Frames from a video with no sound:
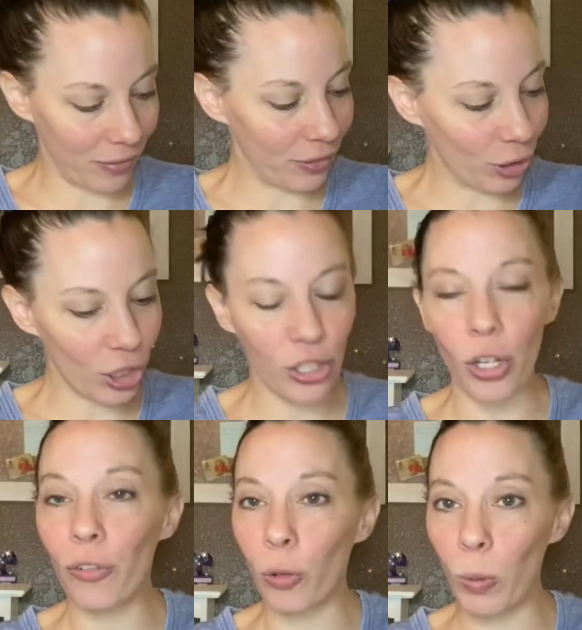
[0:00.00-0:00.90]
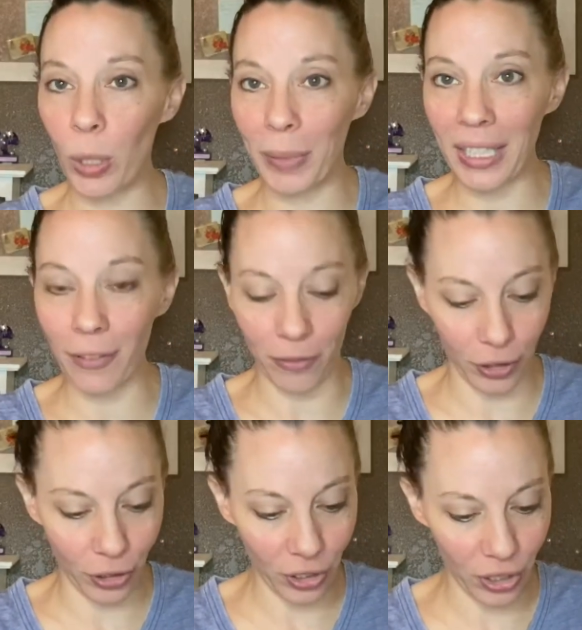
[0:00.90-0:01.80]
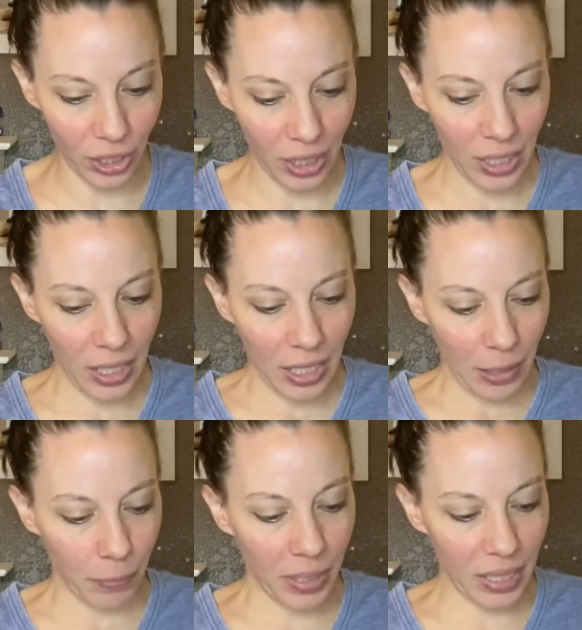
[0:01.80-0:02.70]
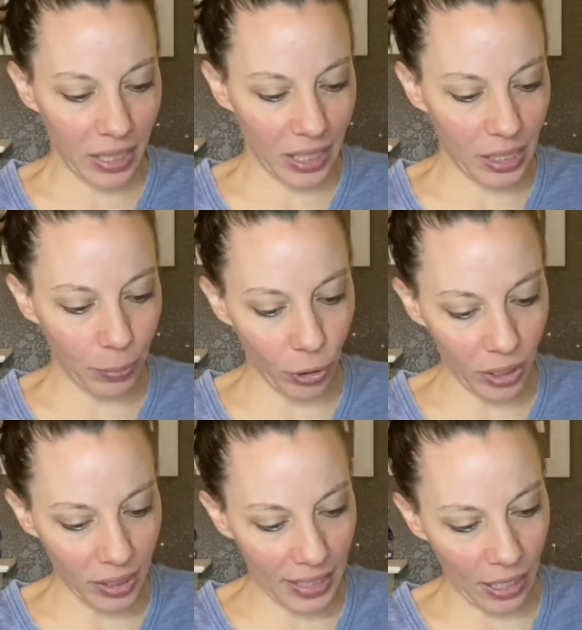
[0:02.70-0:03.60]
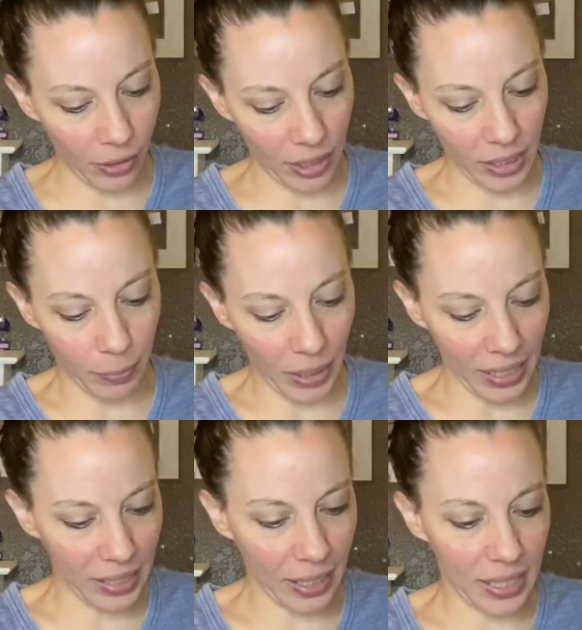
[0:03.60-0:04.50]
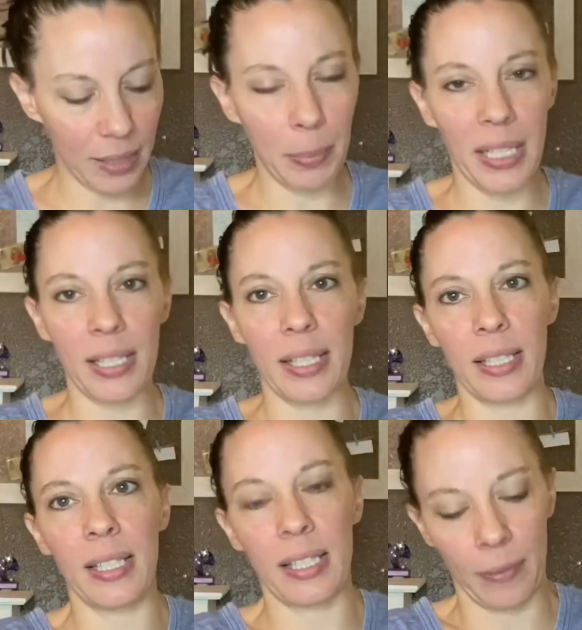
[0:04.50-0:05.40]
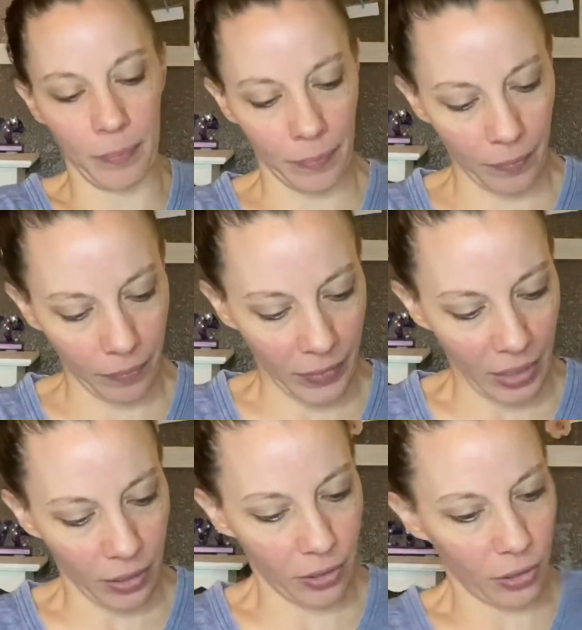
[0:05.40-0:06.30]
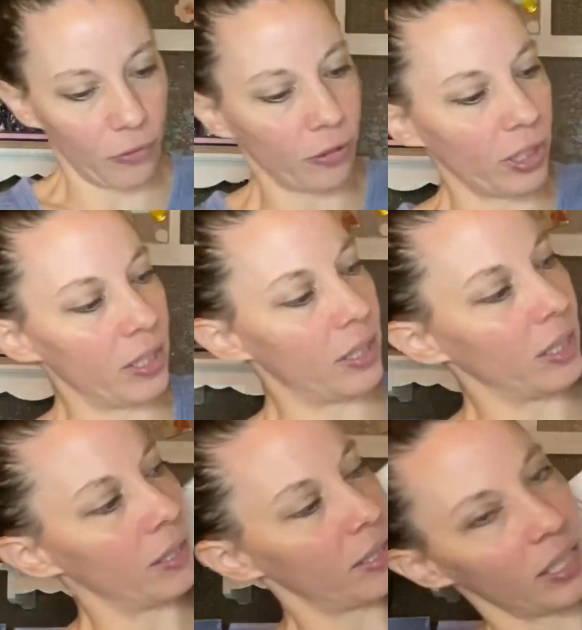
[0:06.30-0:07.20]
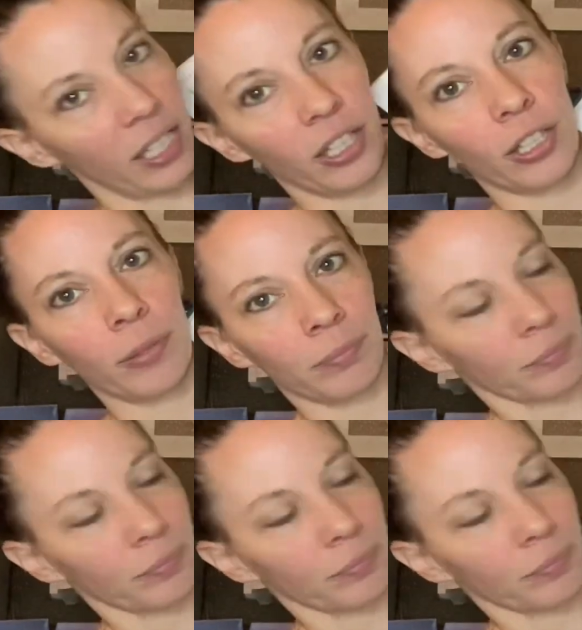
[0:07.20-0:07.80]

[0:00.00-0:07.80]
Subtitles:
looks overwhelming at first, but it is broken down into bite-sized pieces. So for instance, here